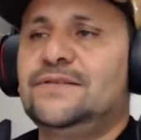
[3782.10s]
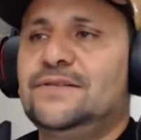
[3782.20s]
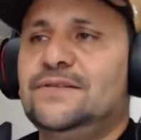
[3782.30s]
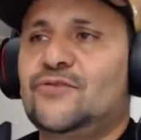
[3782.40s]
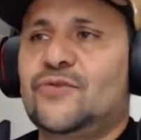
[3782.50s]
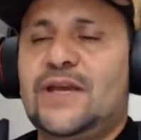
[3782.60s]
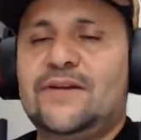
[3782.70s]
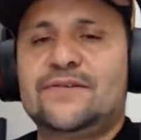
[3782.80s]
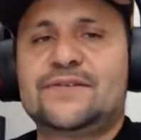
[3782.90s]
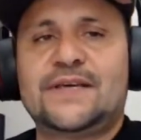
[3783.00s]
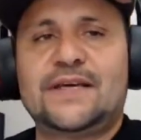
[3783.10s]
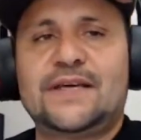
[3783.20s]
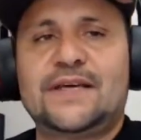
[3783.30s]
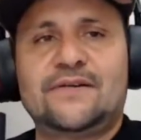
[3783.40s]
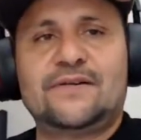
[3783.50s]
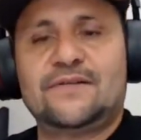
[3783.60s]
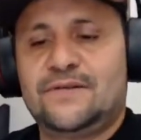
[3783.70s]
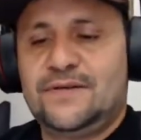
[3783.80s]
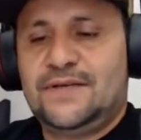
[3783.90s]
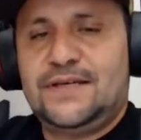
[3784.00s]
creators that are
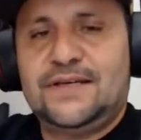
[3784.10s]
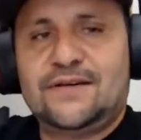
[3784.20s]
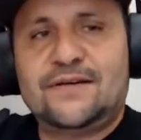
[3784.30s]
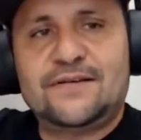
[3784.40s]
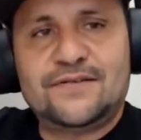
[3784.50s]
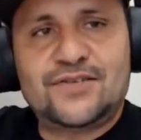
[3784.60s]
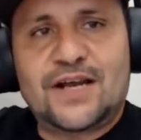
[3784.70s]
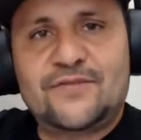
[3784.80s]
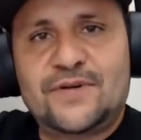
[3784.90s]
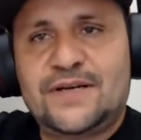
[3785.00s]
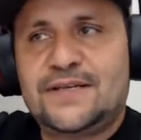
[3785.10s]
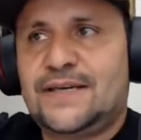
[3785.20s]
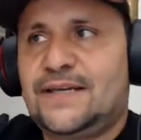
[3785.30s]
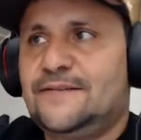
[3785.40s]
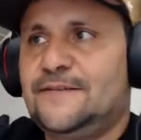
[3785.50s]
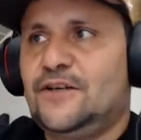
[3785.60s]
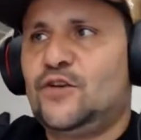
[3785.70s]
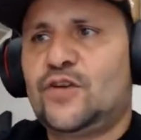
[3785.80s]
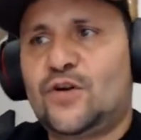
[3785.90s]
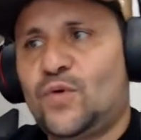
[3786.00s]
in our genre, that that
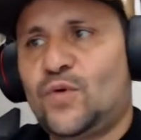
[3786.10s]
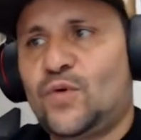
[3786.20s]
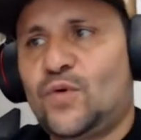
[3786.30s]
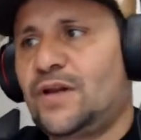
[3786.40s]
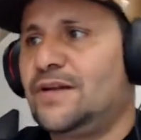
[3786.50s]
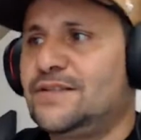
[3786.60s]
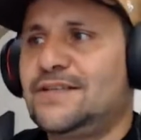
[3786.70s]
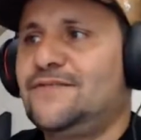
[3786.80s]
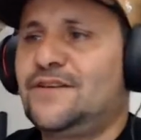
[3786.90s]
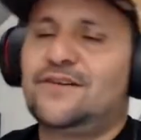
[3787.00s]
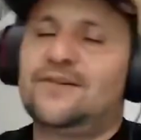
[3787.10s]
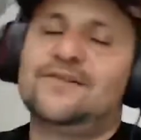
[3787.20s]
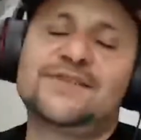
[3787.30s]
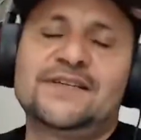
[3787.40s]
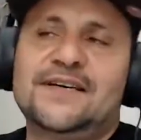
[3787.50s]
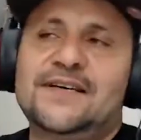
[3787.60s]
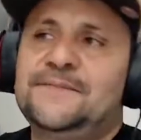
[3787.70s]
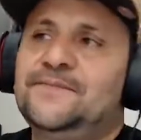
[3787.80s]
are working on stuff, encouraging them.